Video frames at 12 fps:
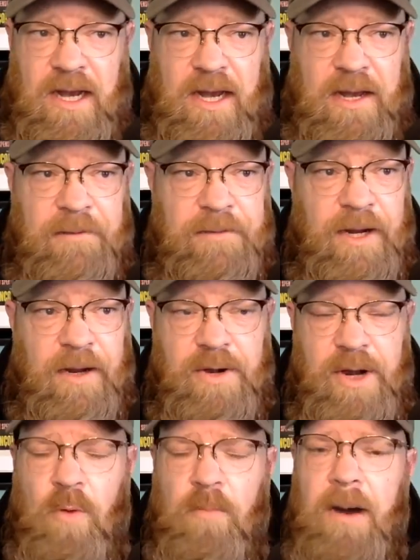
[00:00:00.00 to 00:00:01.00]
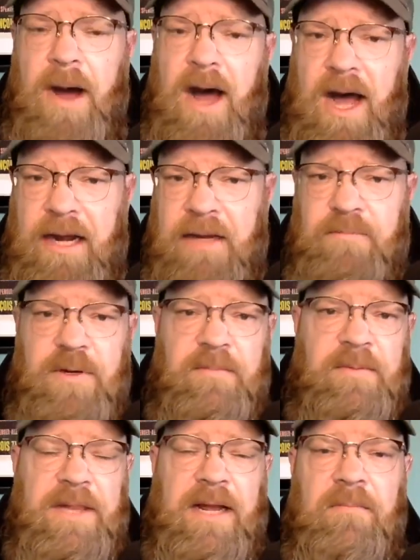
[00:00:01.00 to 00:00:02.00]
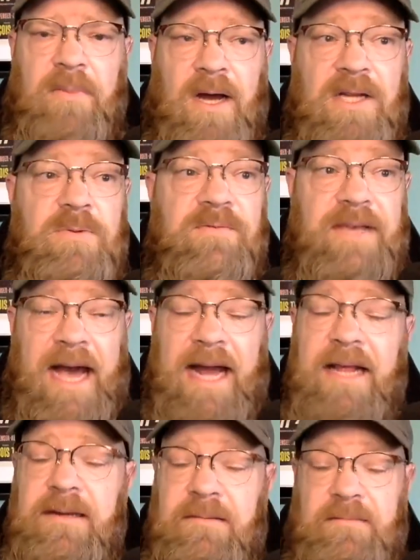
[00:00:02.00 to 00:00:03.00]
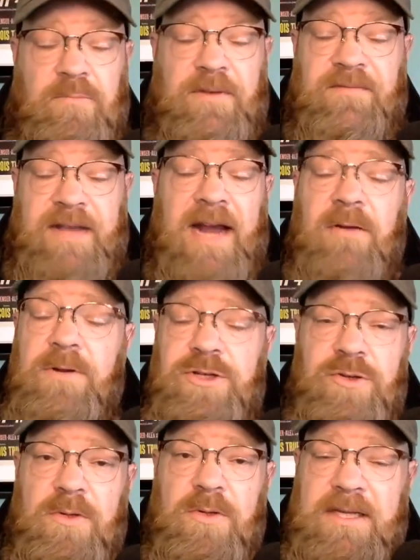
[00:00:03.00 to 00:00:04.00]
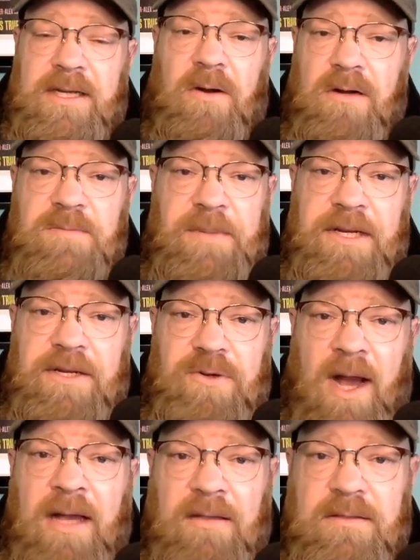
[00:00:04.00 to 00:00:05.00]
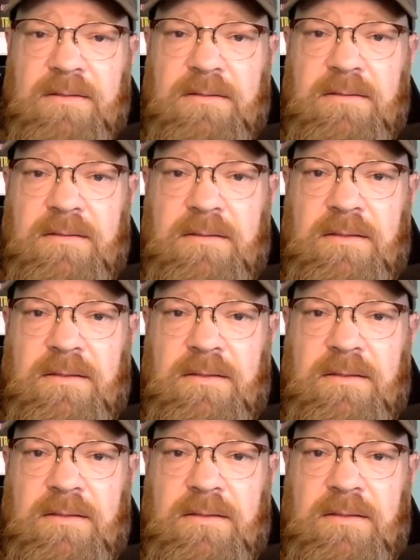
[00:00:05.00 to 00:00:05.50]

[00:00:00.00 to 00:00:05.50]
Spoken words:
no bond and putting people out on bond is we've got to ensure that there are speedy trials.